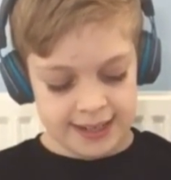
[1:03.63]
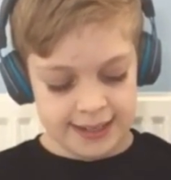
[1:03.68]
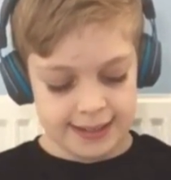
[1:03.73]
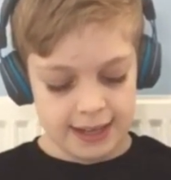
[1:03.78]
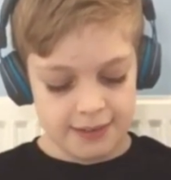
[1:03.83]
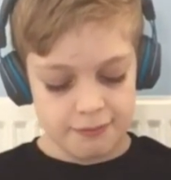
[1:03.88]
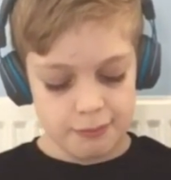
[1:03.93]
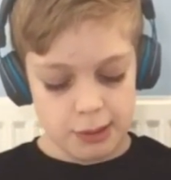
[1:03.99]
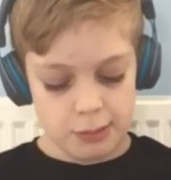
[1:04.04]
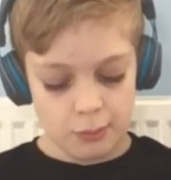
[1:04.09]
It
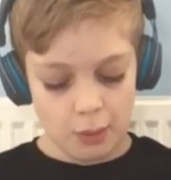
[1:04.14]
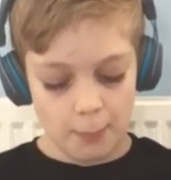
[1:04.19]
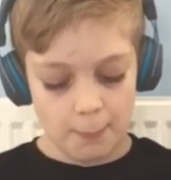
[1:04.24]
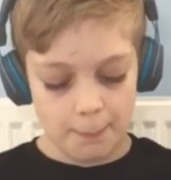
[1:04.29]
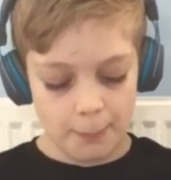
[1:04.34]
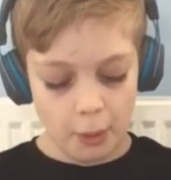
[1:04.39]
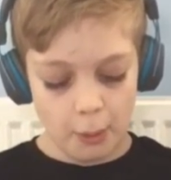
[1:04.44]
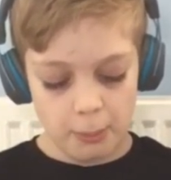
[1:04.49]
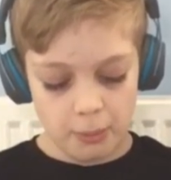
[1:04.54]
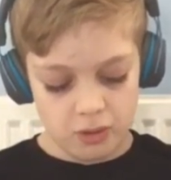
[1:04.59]
gave me
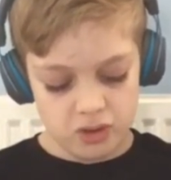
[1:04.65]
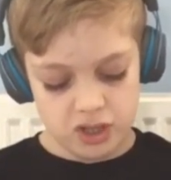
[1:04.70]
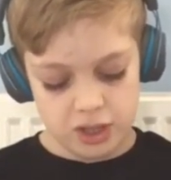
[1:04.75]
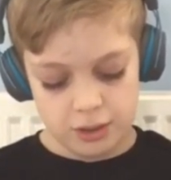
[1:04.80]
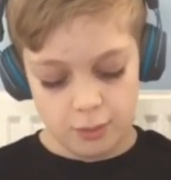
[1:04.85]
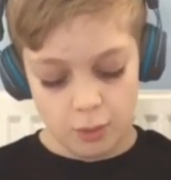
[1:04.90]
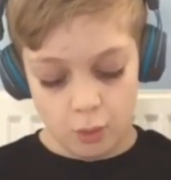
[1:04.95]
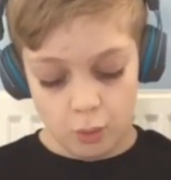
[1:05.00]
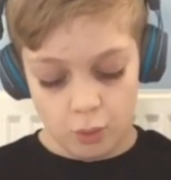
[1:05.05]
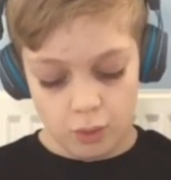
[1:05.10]
one bubble,
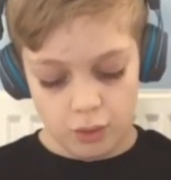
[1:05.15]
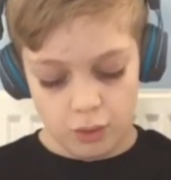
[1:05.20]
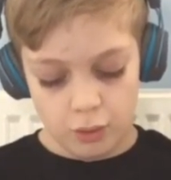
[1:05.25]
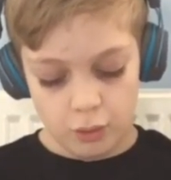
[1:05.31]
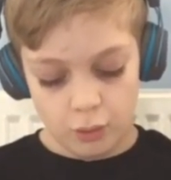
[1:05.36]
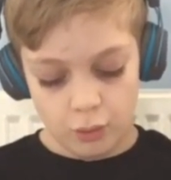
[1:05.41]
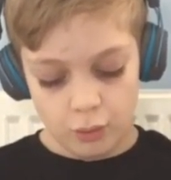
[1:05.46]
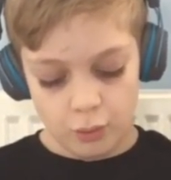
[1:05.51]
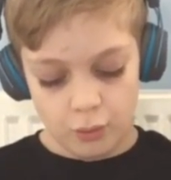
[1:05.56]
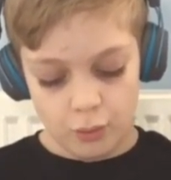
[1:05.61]
so...
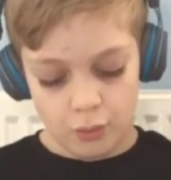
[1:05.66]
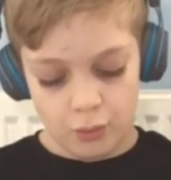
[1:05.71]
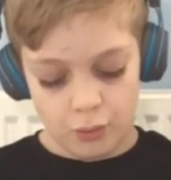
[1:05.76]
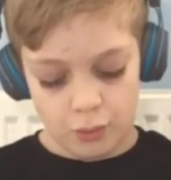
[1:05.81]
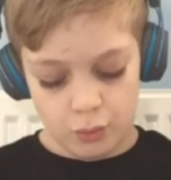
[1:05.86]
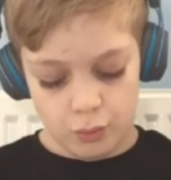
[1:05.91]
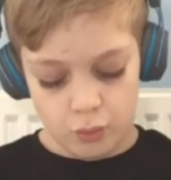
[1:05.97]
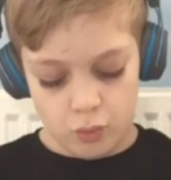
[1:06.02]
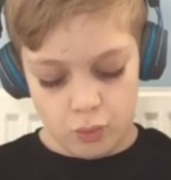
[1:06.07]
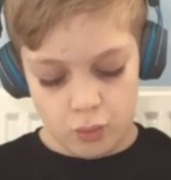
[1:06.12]

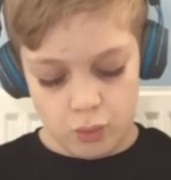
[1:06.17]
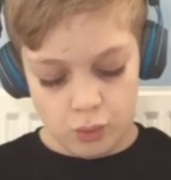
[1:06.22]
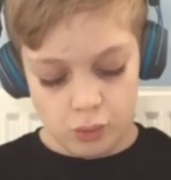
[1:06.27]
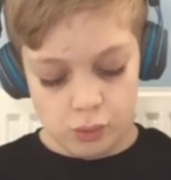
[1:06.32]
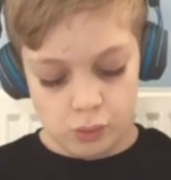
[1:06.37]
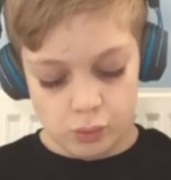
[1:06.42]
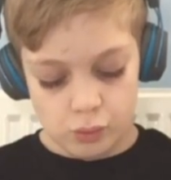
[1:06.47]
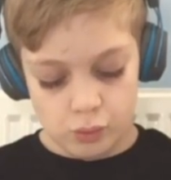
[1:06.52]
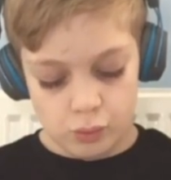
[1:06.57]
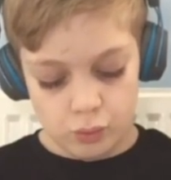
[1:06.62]

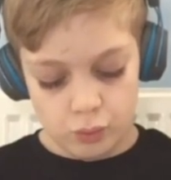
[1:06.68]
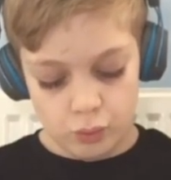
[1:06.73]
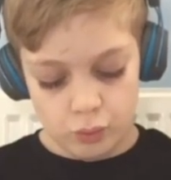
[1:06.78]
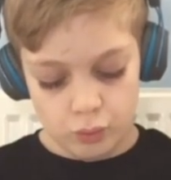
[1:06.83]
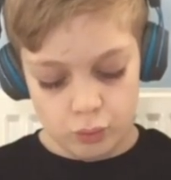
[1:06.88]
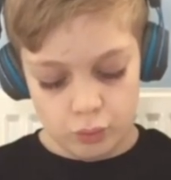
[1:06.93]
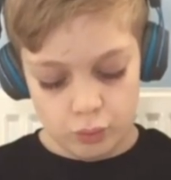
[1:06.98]
Ooh.